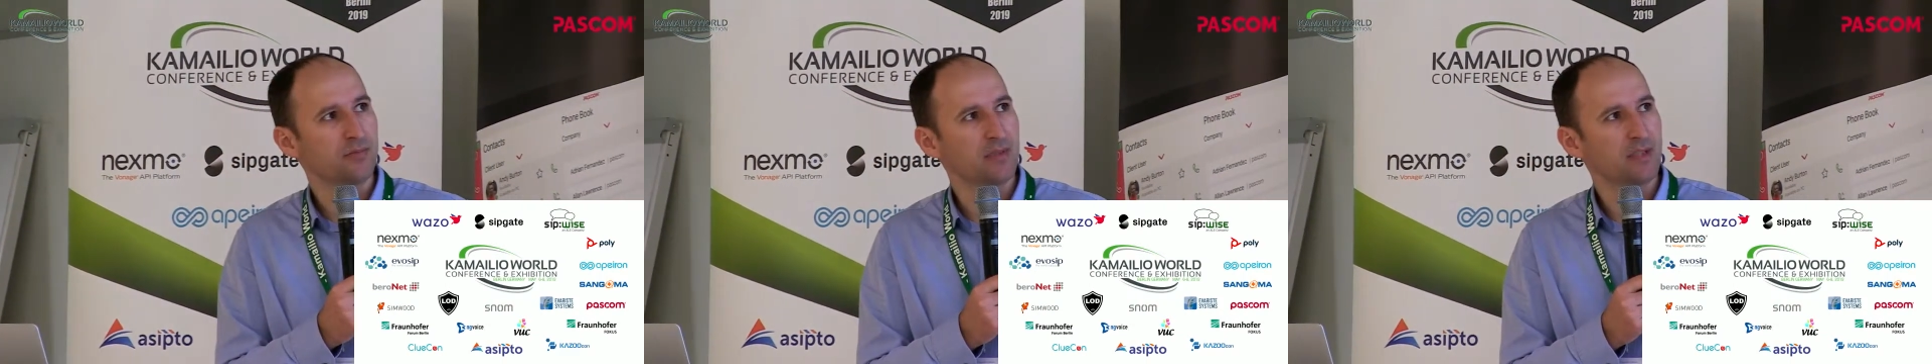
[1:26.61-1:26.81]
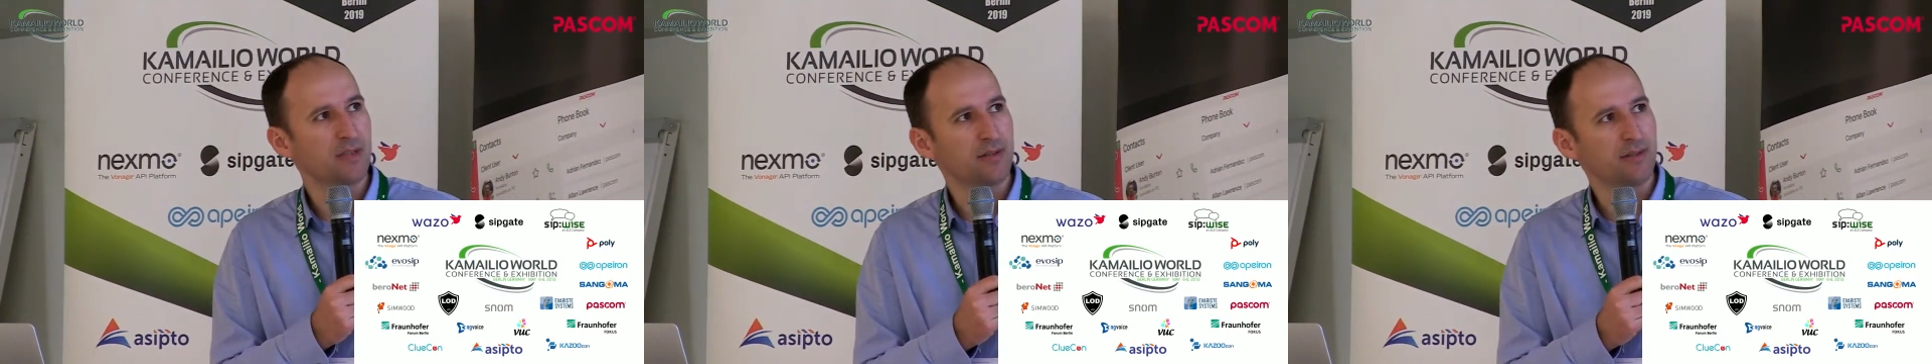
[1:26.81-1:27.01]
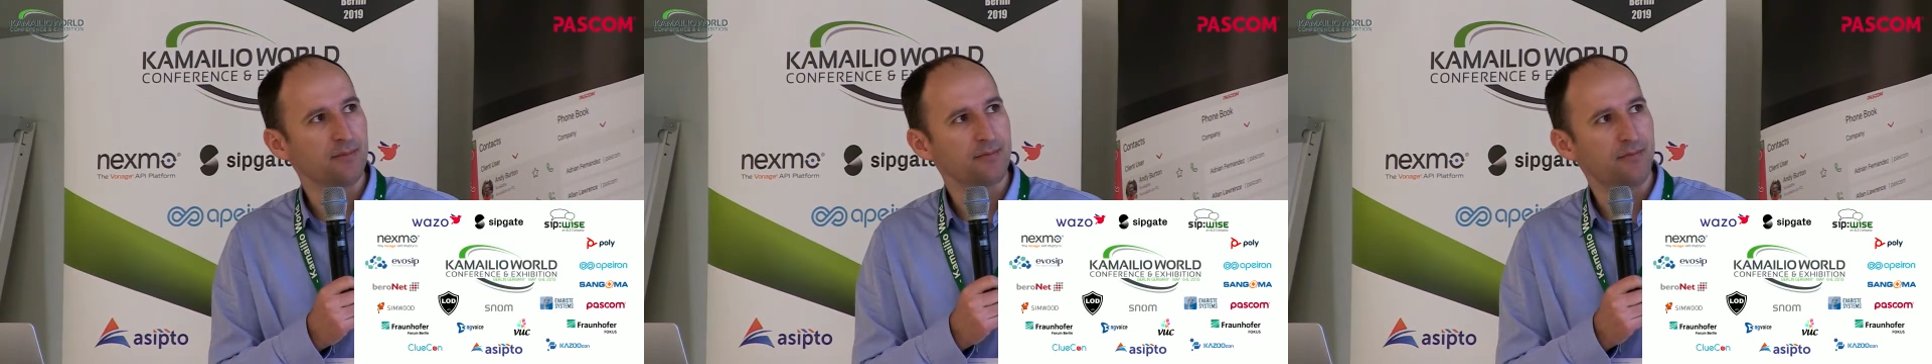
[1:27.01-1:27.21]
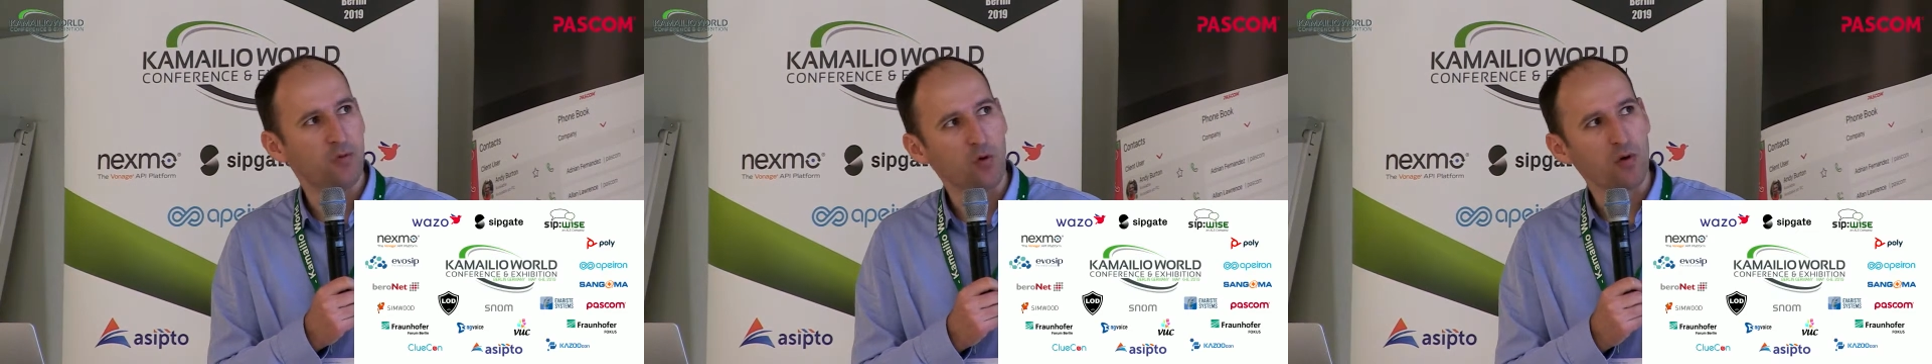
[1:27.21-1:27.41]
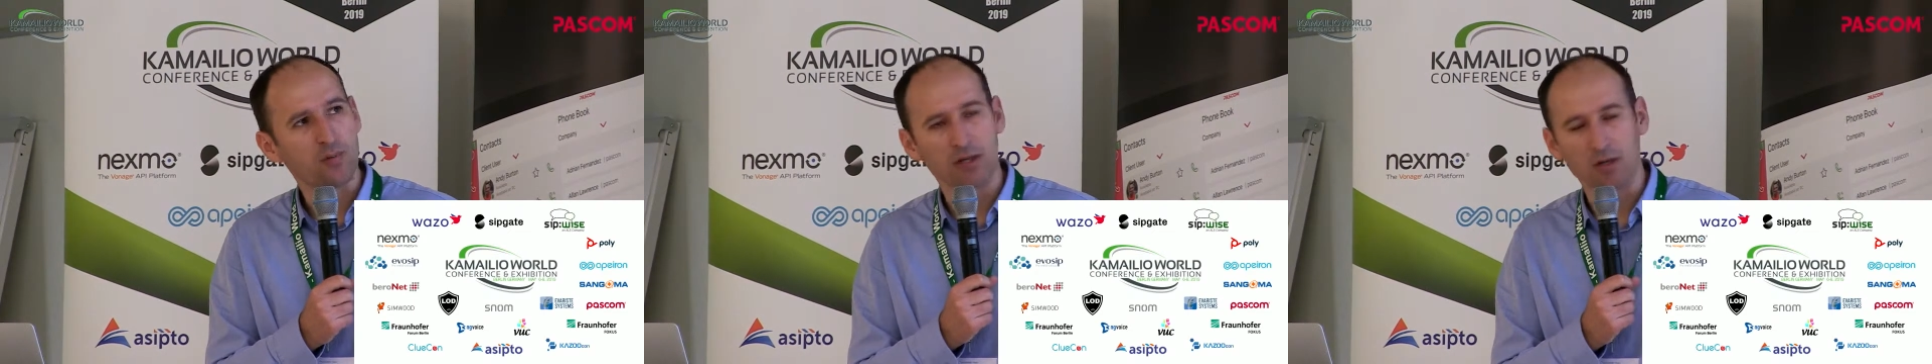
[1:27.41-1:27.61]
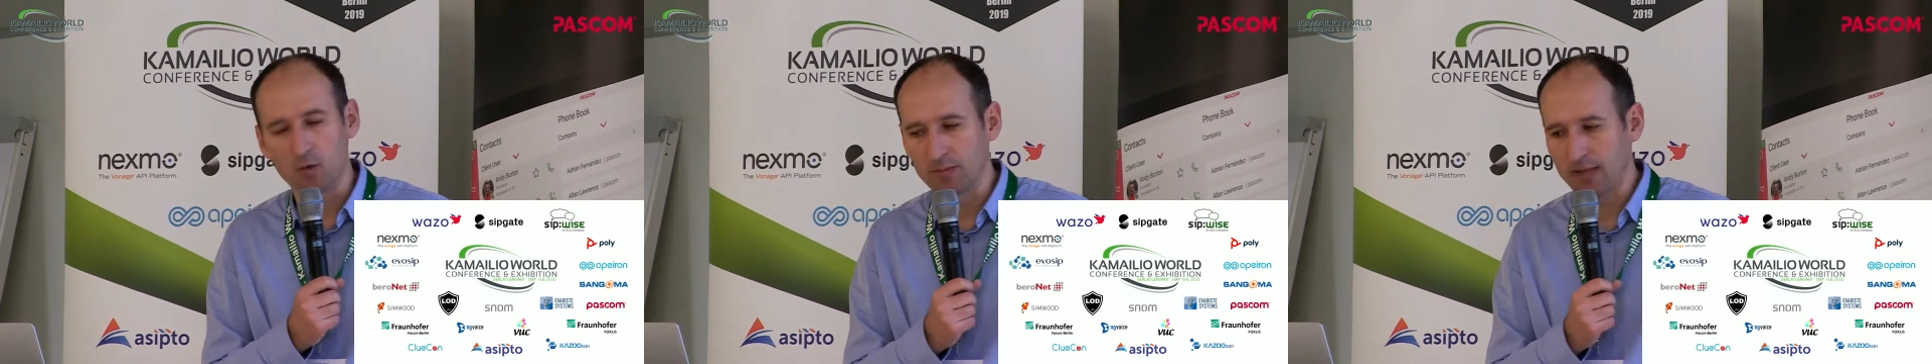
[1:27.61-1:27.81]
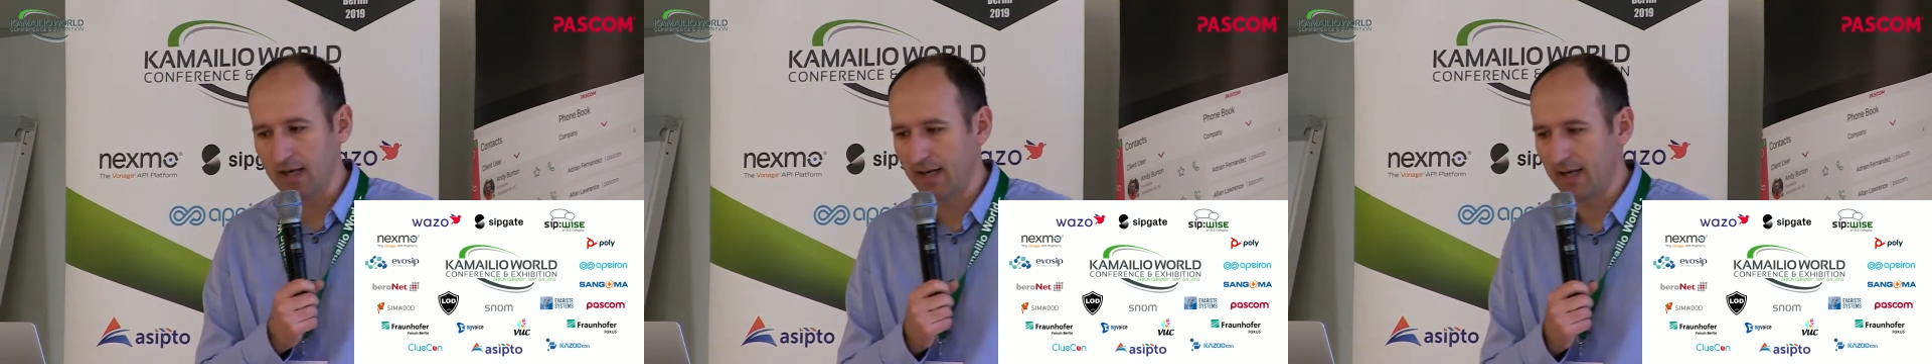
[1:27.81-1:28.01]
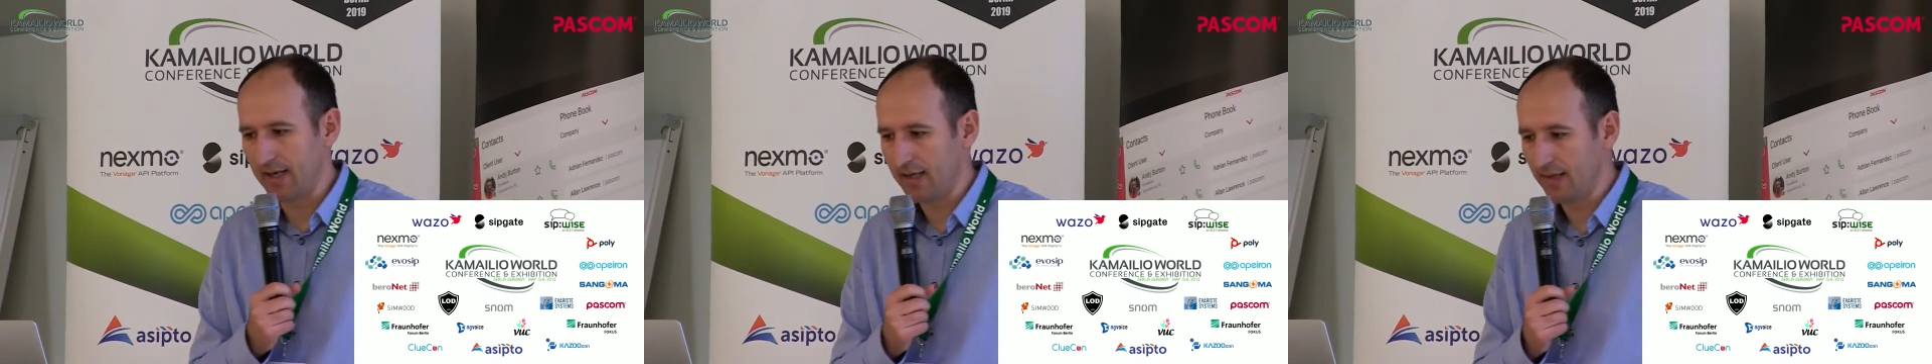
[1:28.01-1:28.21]
the former Obi
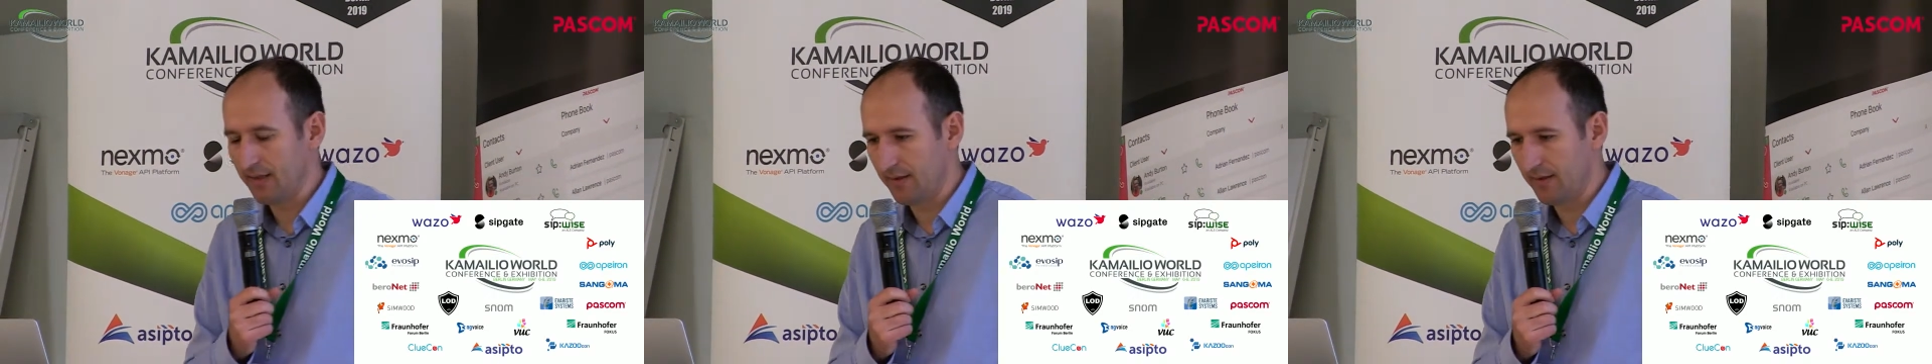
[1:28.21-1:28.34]
High